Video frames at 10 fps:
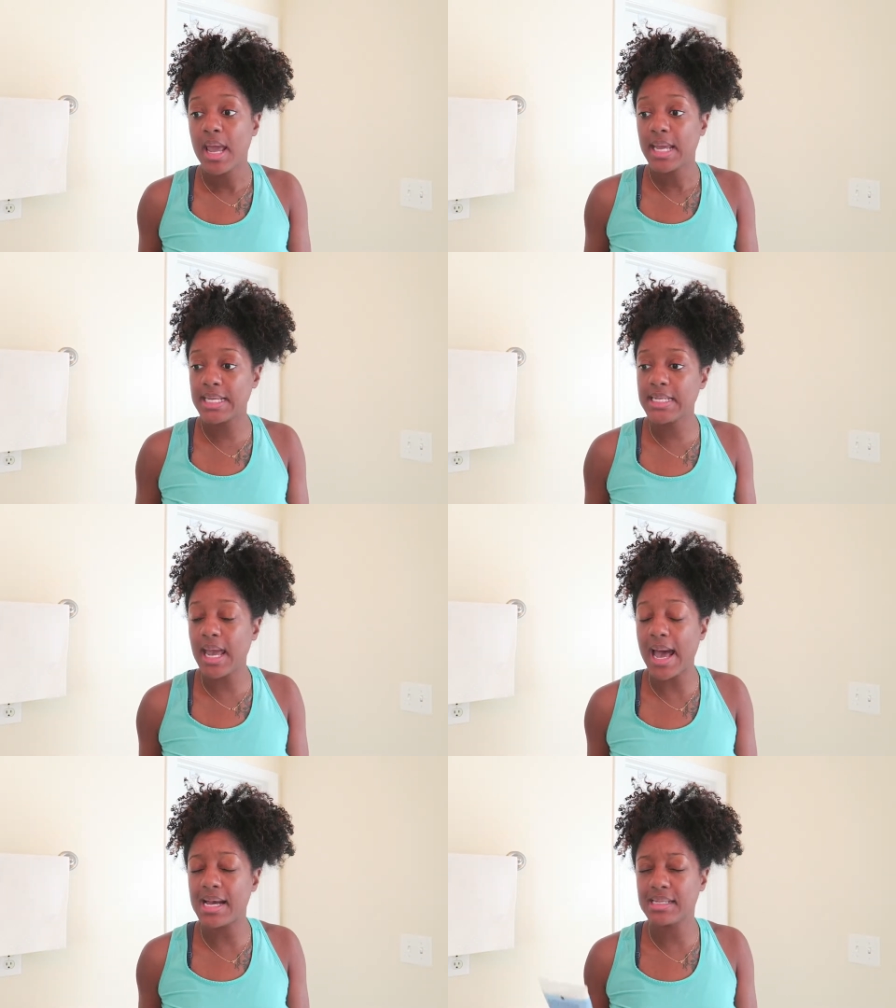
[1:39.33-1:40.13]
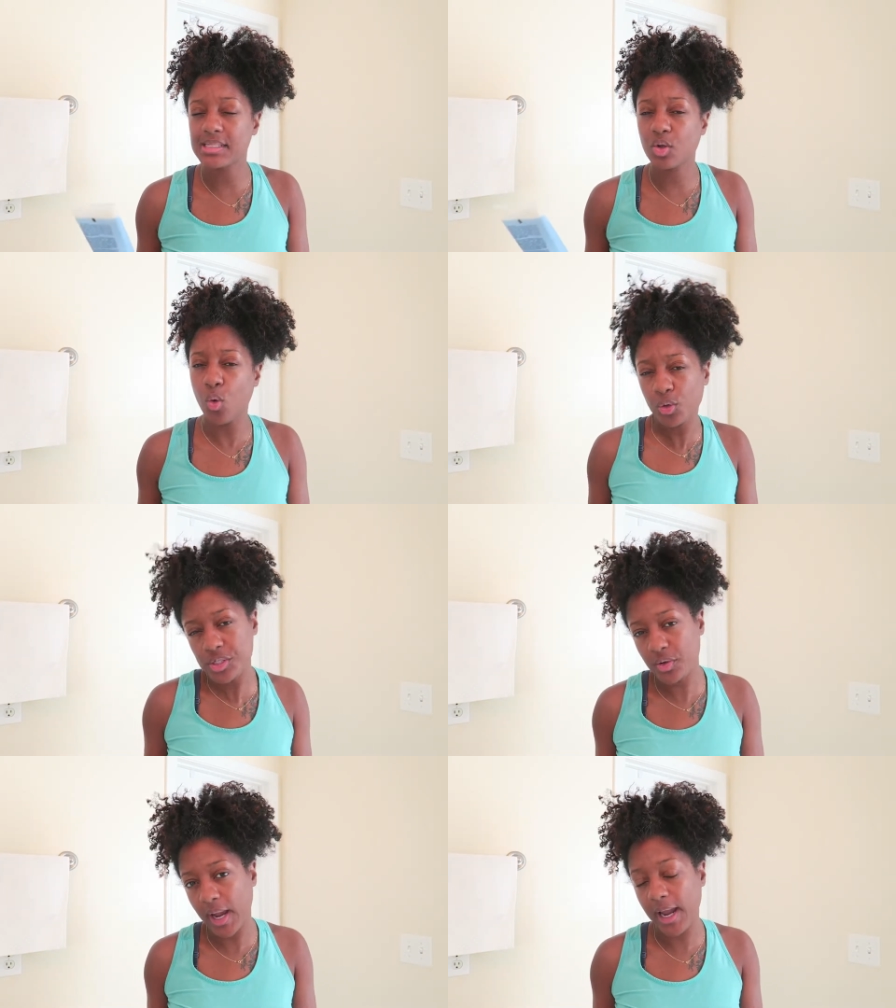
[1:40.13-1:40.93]
He has
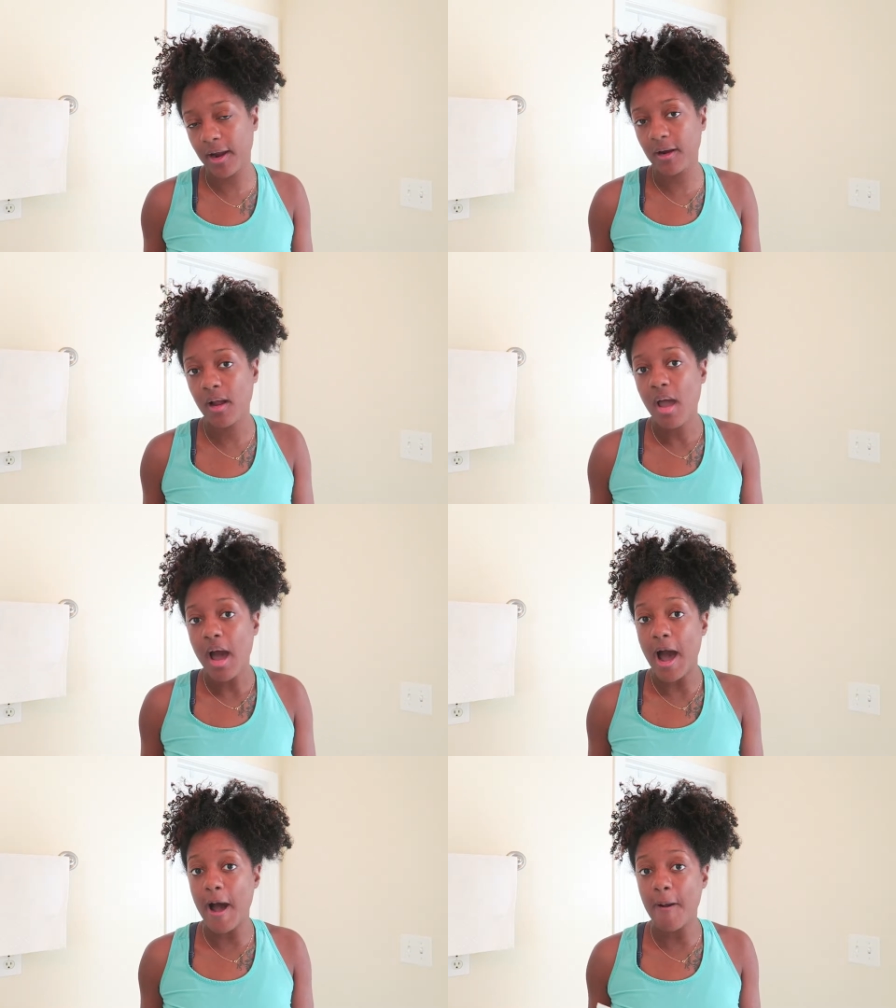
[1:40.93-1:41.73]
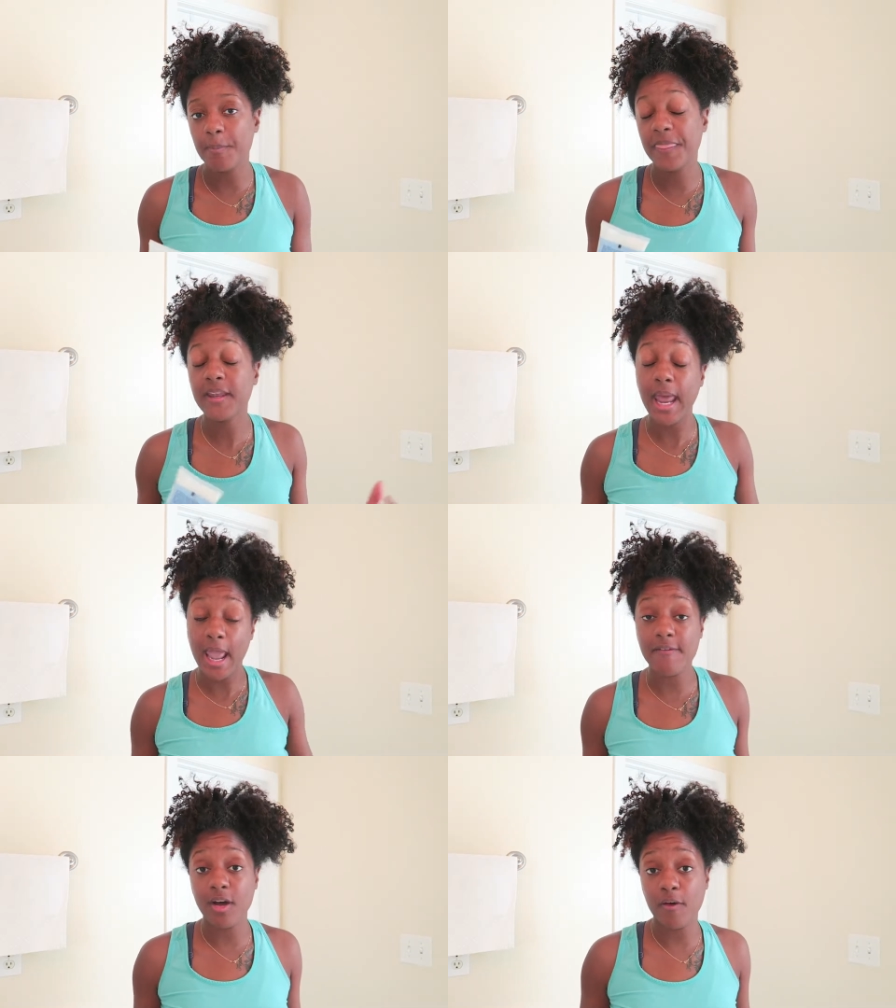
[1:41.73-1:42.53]
coarser hair um, than
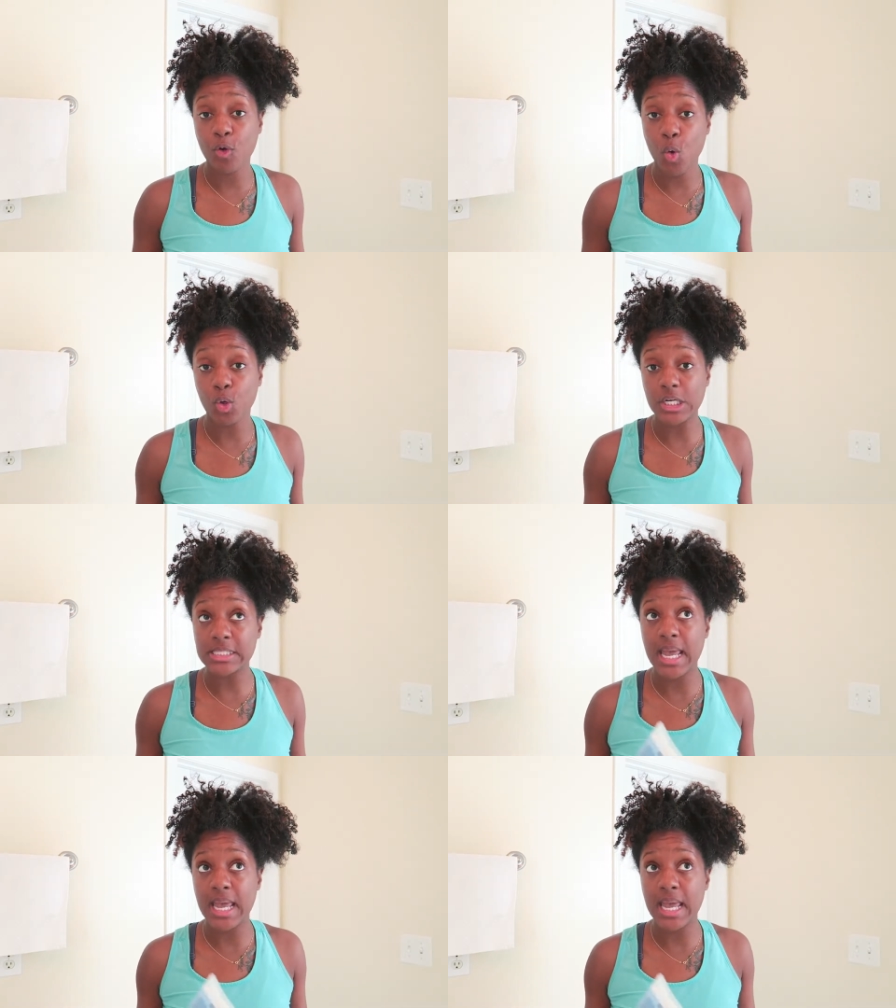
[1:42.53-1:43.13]
Ava, of course,